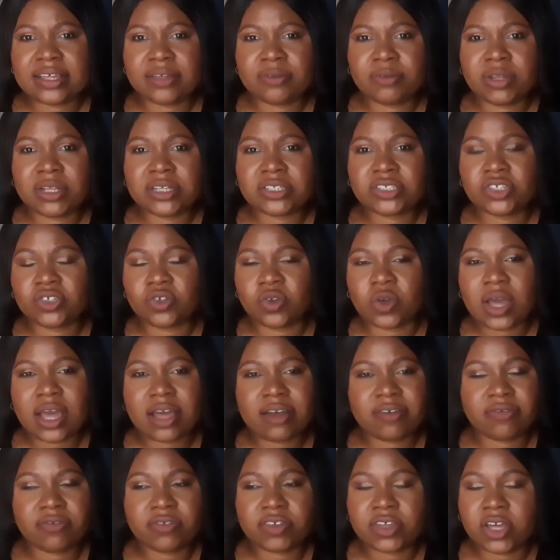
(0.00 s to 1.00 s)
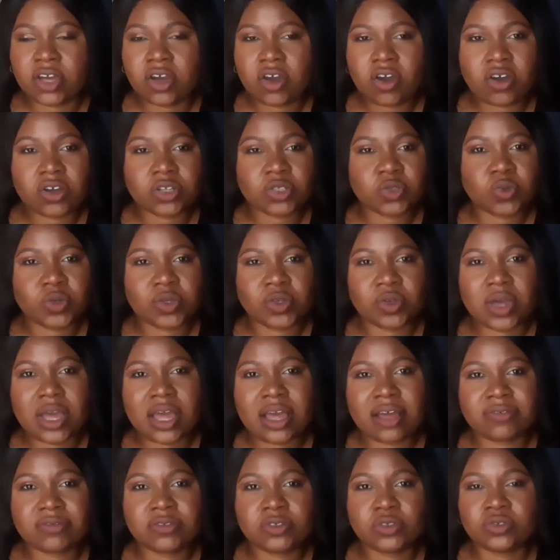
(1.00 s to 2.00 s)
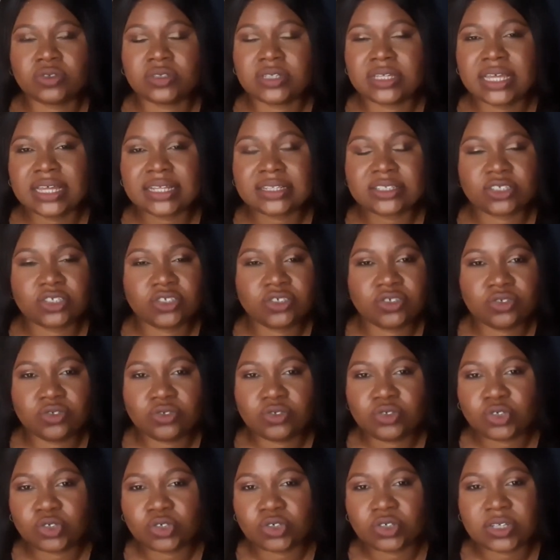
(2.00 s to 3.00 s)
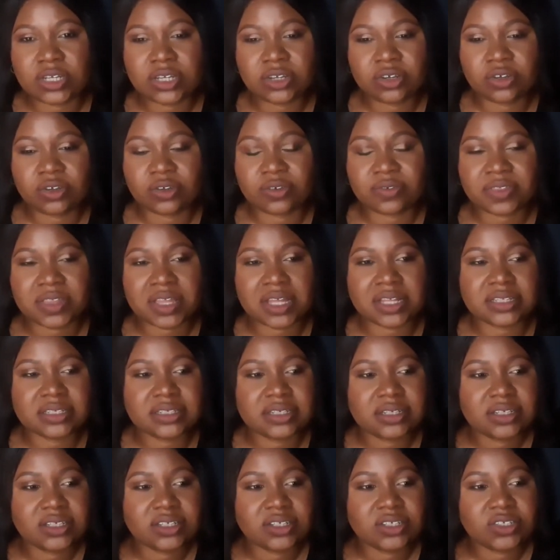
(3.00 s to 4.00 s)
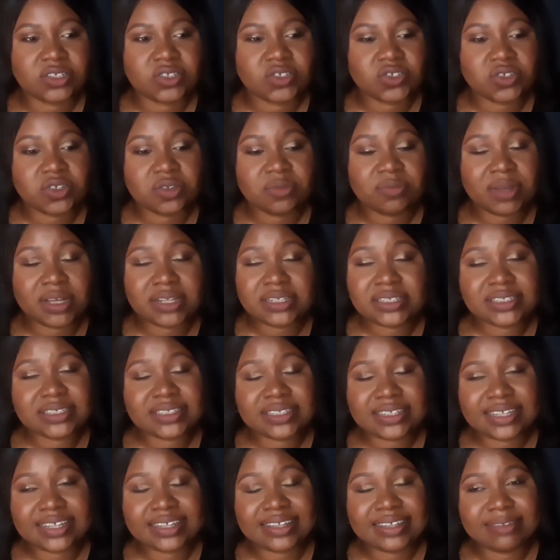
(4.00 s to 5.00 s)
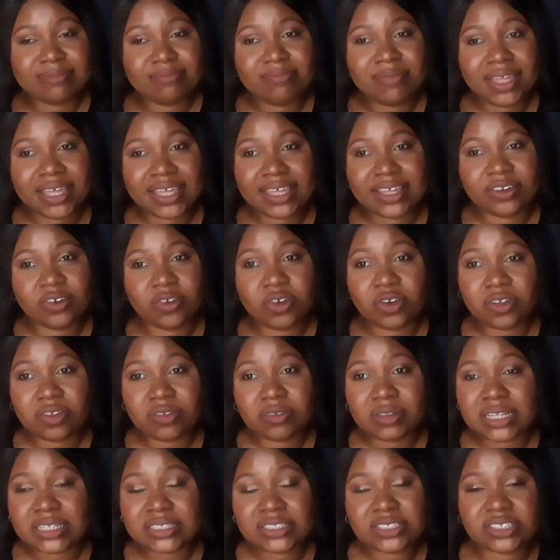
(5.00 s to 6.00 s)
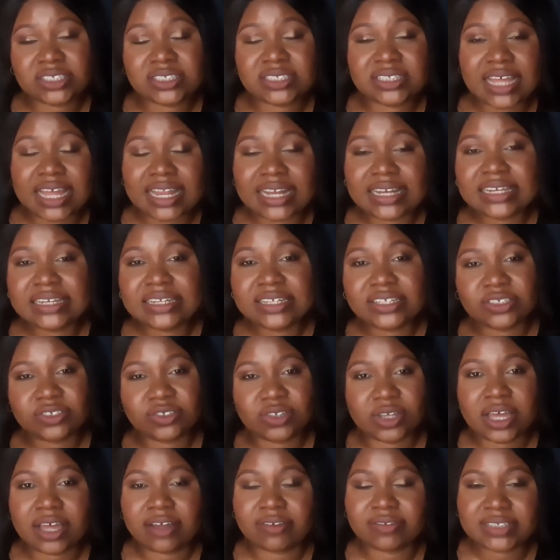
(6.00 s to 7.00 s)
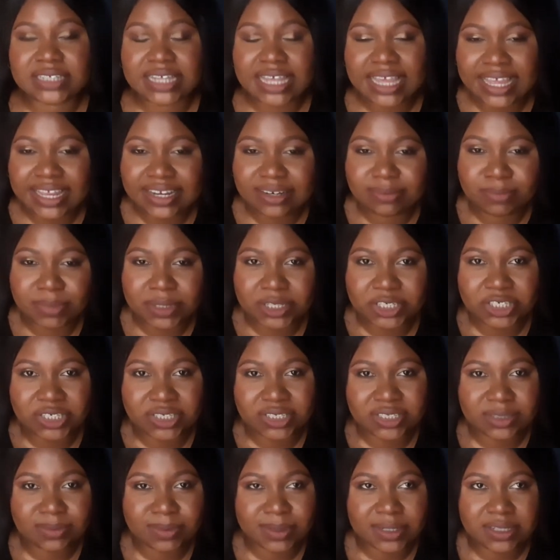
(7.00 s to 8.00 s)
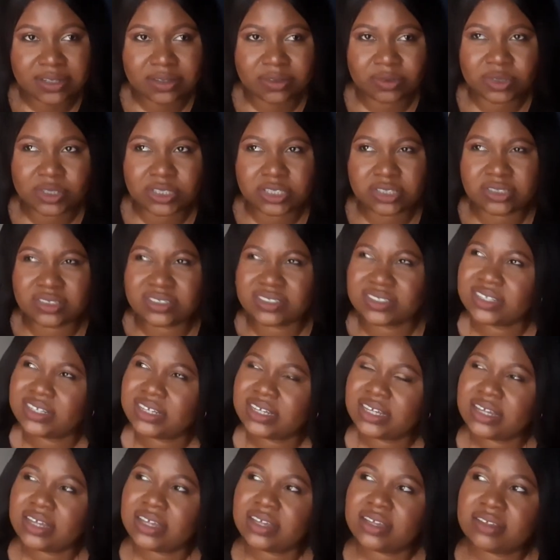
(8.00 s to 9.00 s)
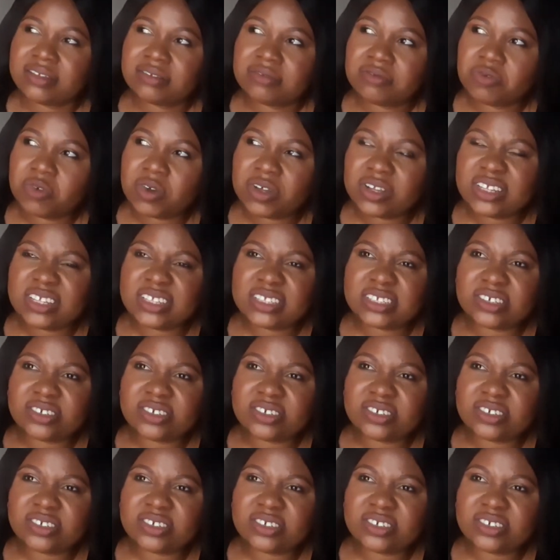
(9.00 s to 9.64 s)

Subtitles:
let's say you have a cut where you have to get sutured and all of that. So imagine making, or let's just say at least you have 10 patients per day, which is, well, it's